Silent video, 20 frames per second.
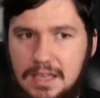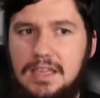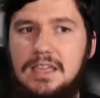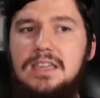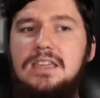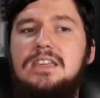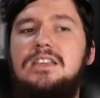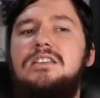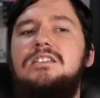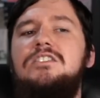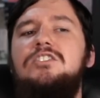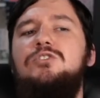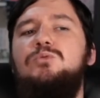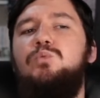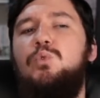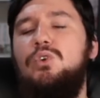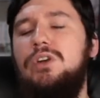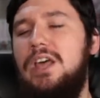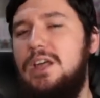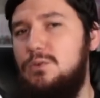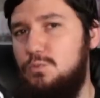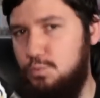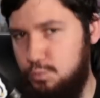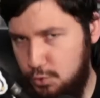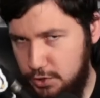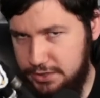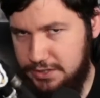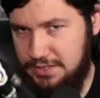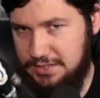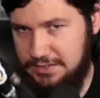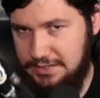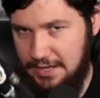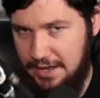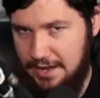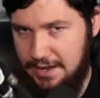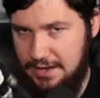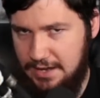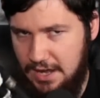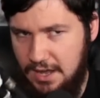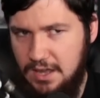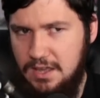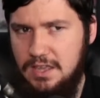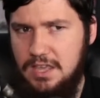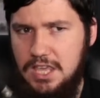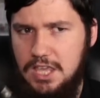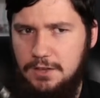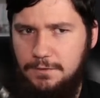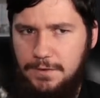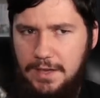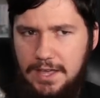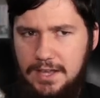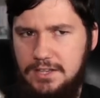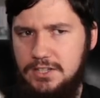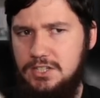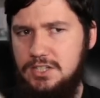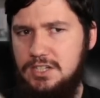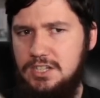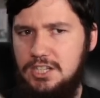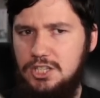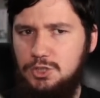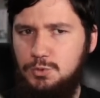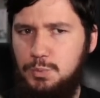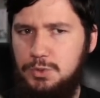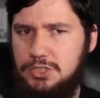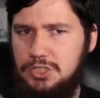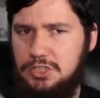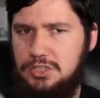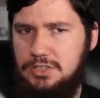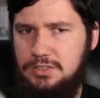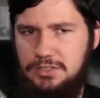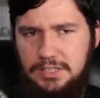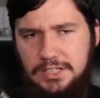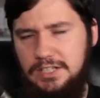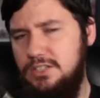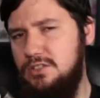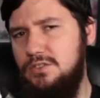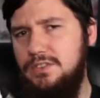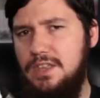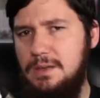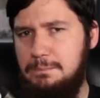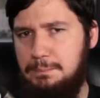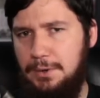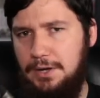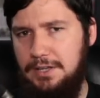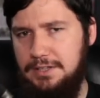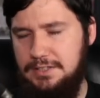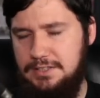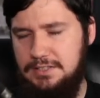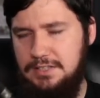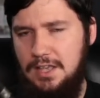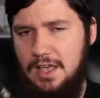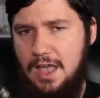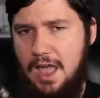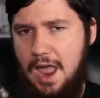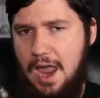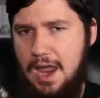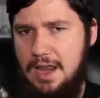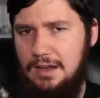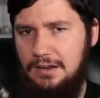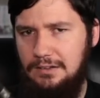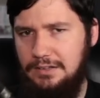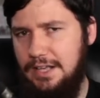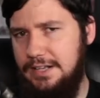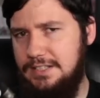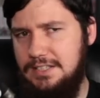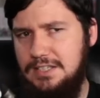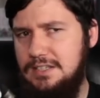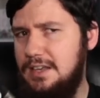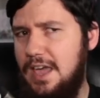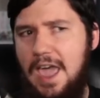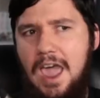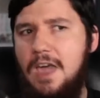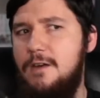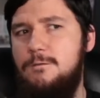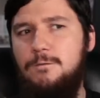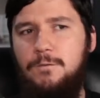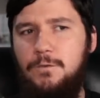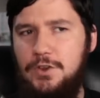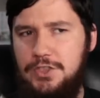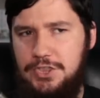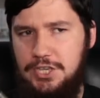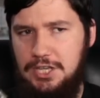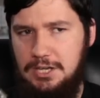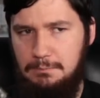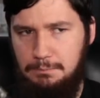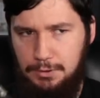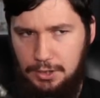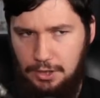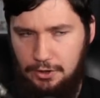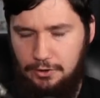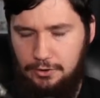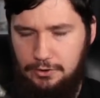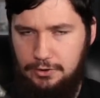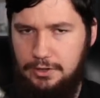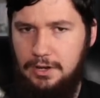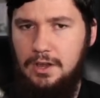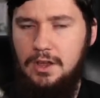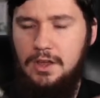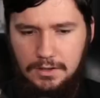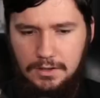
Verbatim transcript: Is what I would say if engineers were just sitting on their butts and letting everything implode.